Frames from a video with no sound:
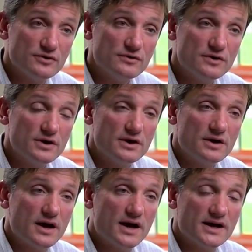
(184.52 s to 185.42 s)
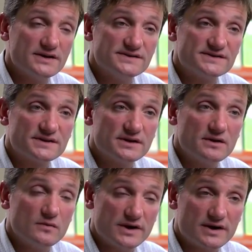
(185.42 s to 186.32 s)
you, and
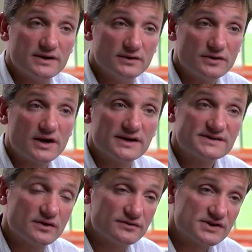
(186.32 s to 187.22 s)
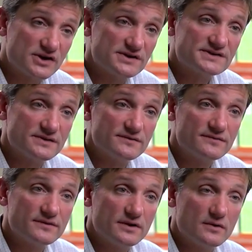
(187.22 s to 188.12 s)
we can look at
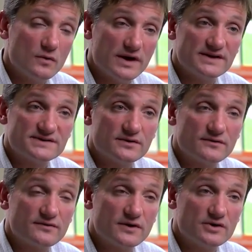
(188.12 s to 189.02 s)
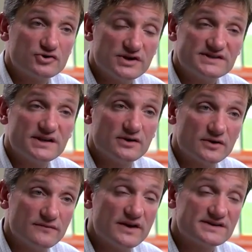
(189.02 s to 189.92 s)
alternative ways of treating
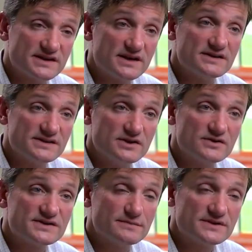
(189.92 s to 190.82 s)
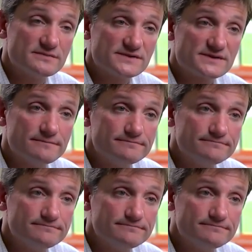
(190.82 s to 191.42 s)
or investigating your symptoms.